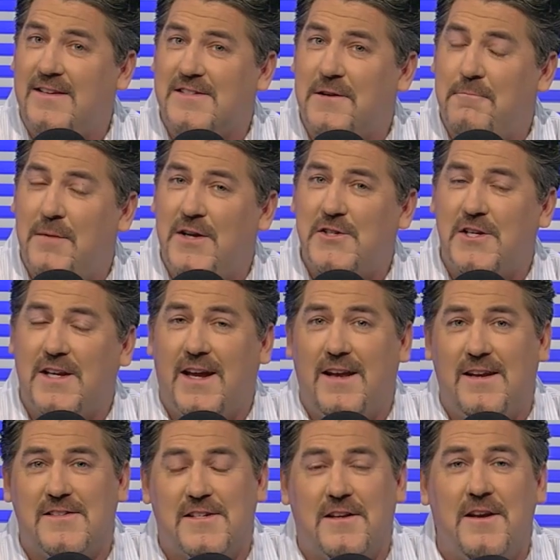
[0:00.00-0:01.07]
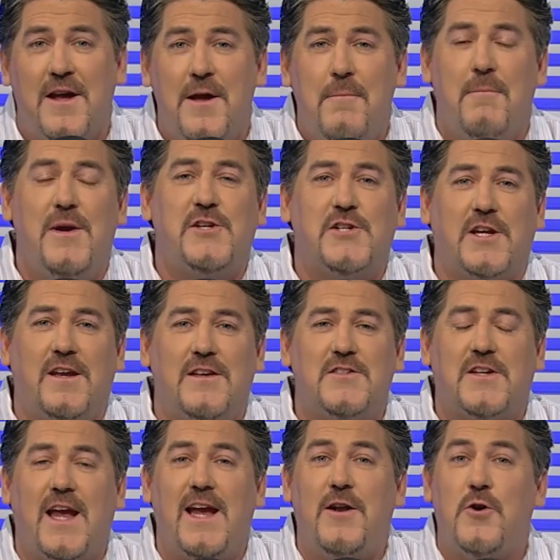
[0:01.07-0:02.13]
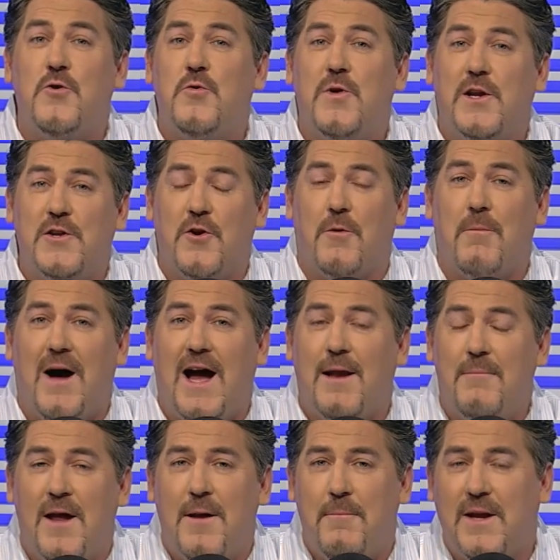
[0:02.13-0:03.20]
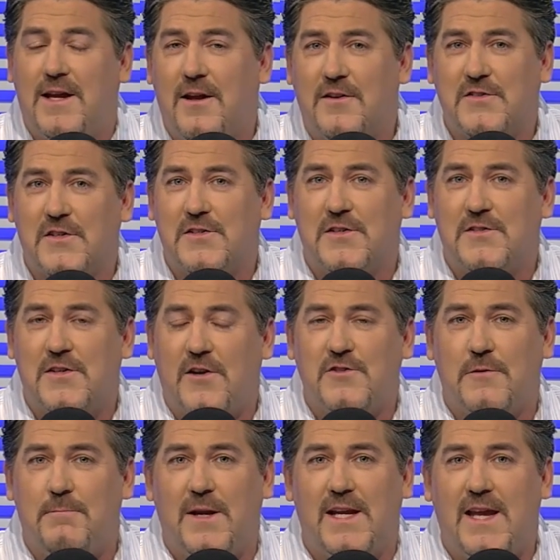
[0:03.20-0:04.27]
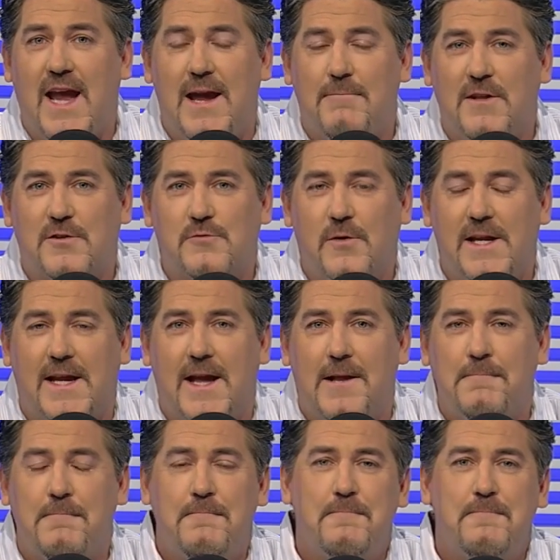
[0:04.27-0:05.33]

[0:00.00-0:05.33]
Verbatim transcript: Is it Michigan? Is it Michigan State? Who in your mind? Because this is such a big game this weekend.